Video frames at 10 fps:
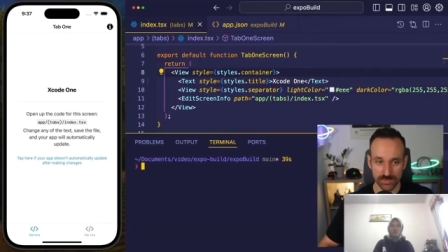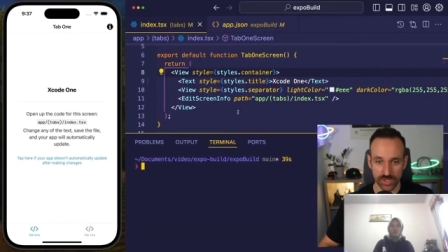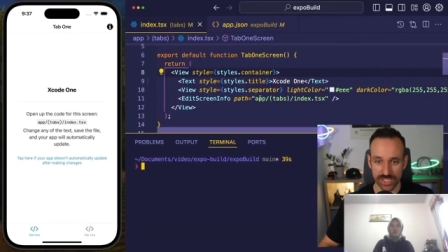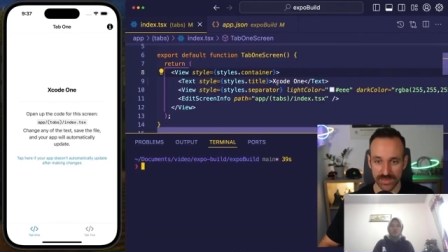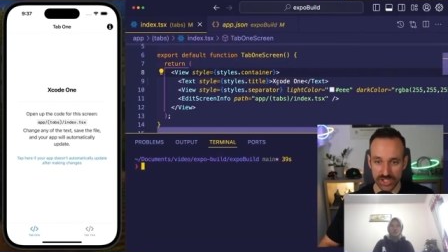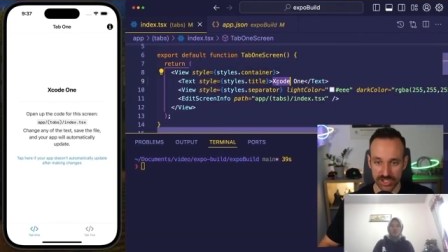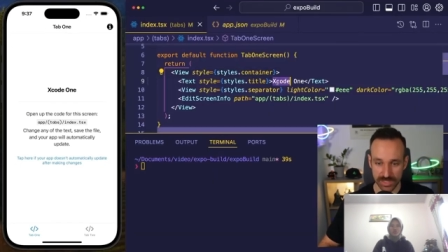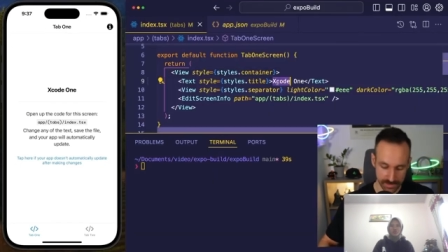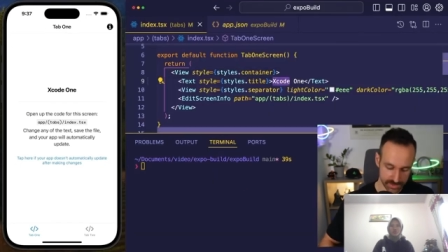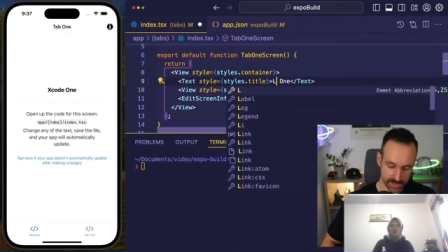project. If I change
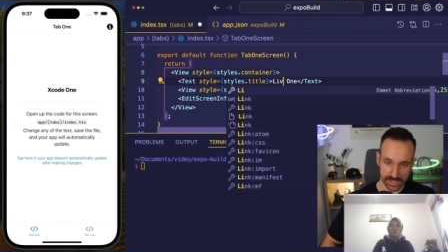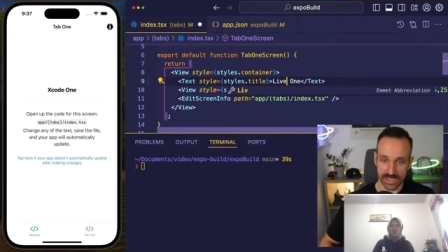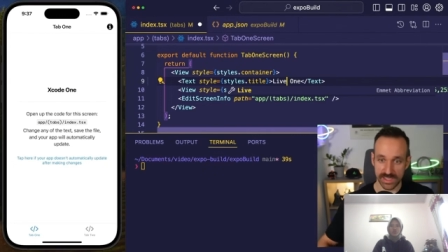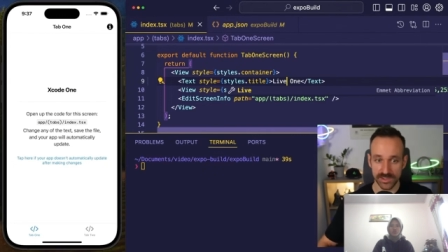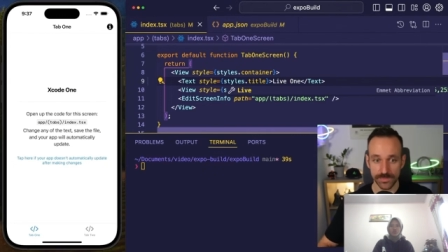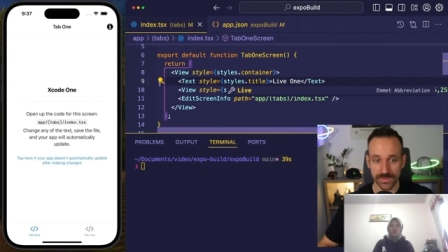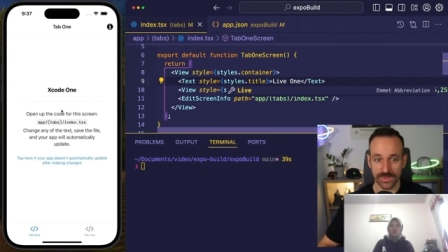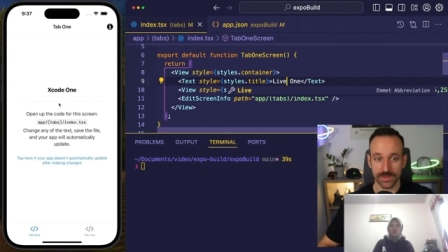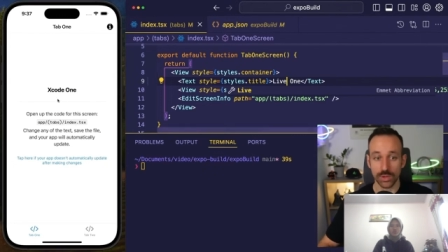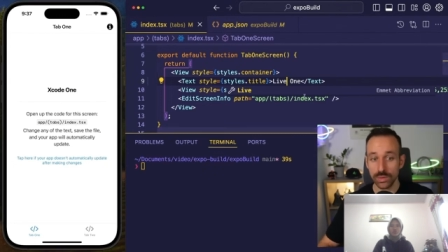something in here,
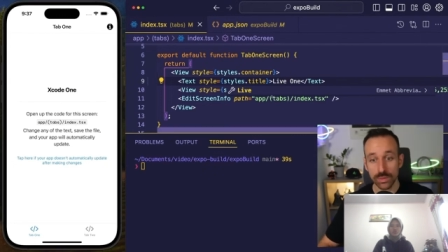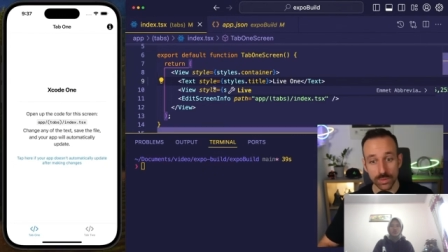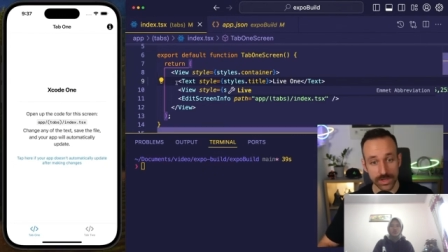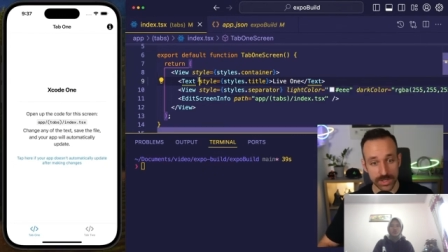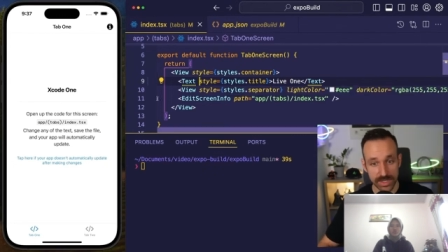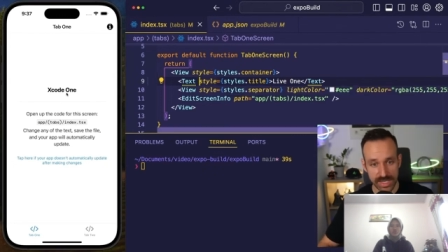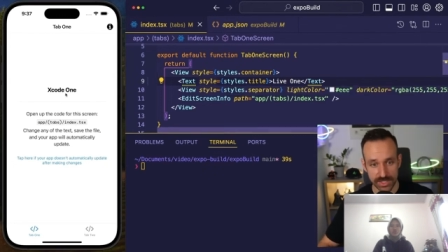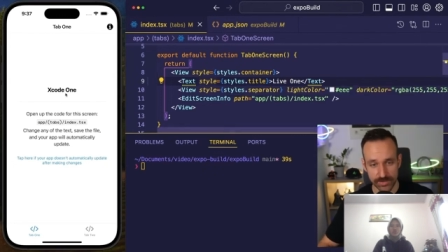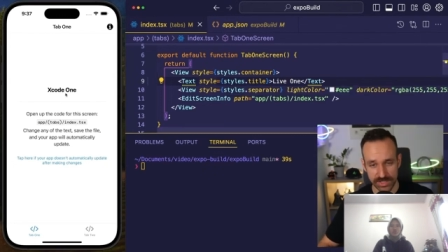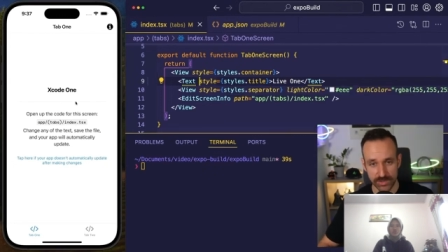ooh, we're not connected
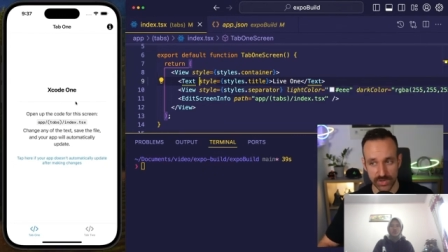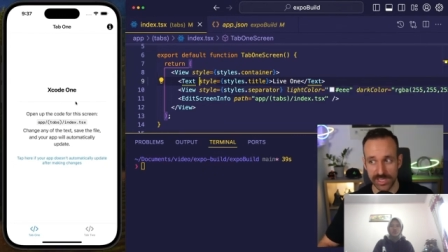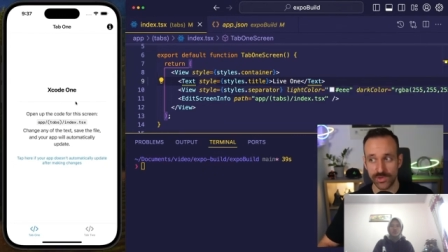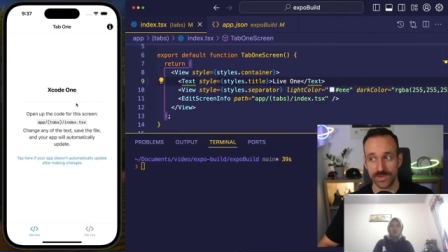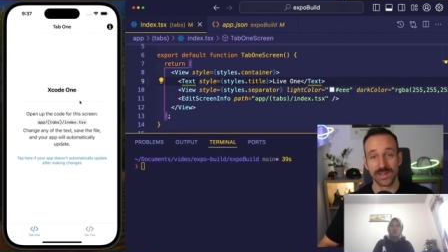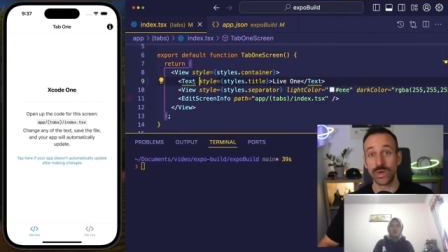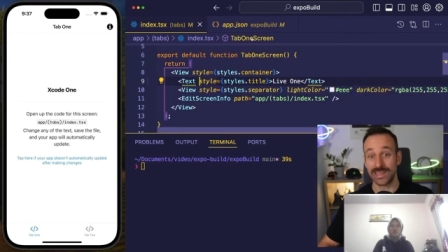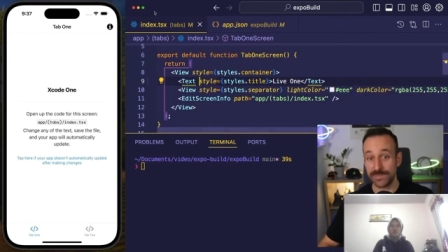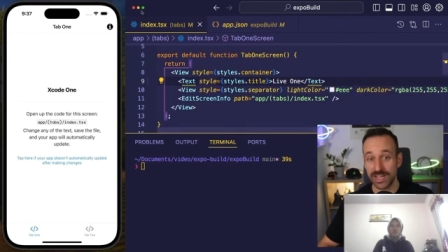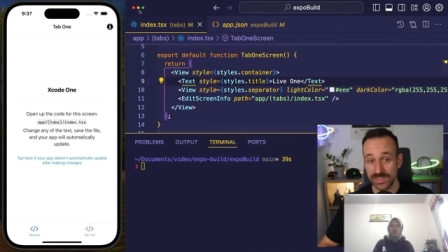to my server anymore. Well,
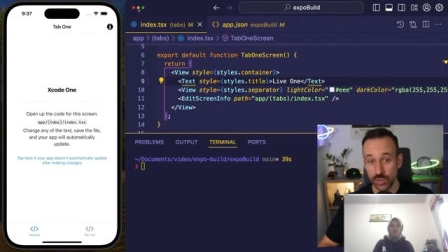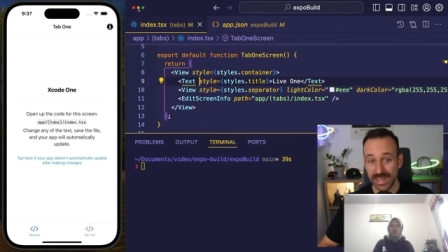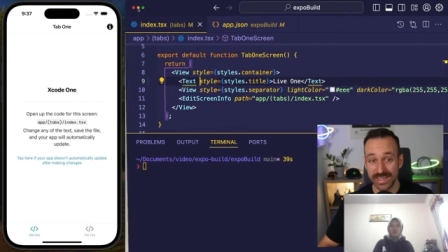because we